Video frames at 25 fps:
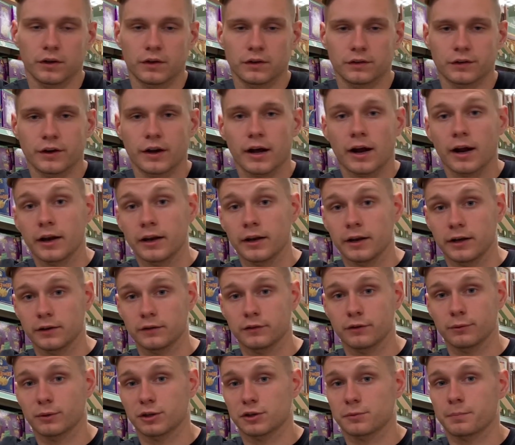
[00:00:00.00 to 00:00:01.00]
is not eating
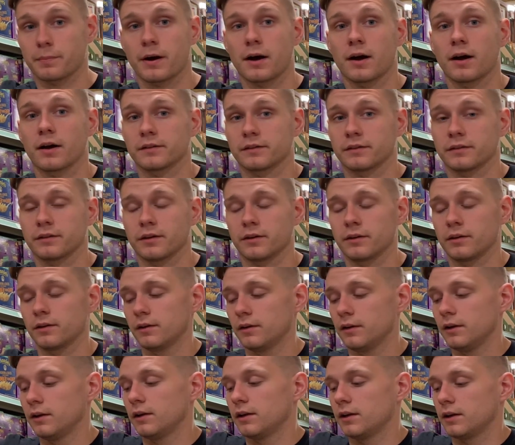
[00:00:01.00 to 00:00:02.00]
too much pasta
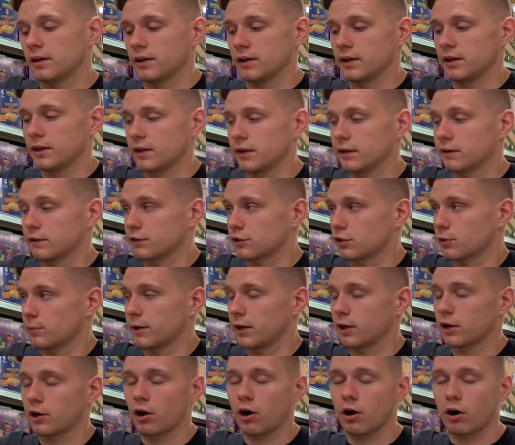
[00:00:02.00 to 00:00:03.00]
and eating so
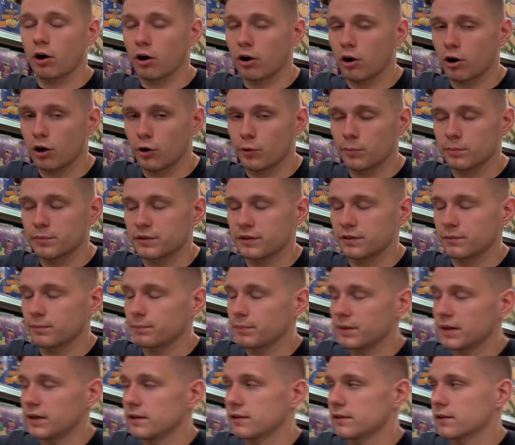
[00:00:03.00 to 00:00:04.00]
many carbs and
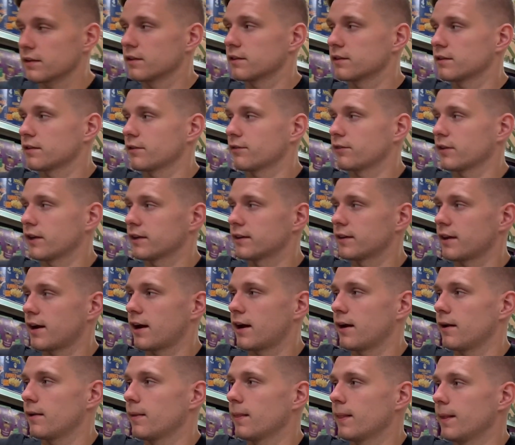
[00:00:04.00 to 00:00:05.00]
pizza and stuff like
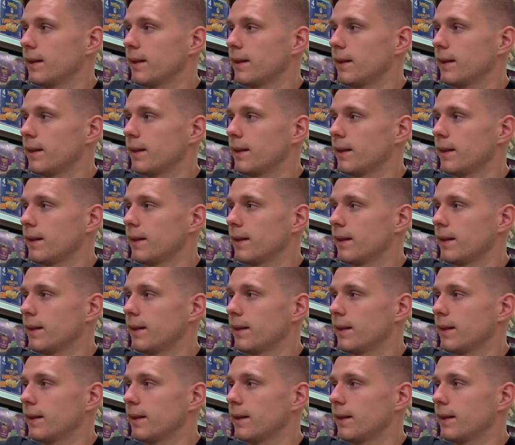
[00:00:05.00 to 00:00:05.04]
that.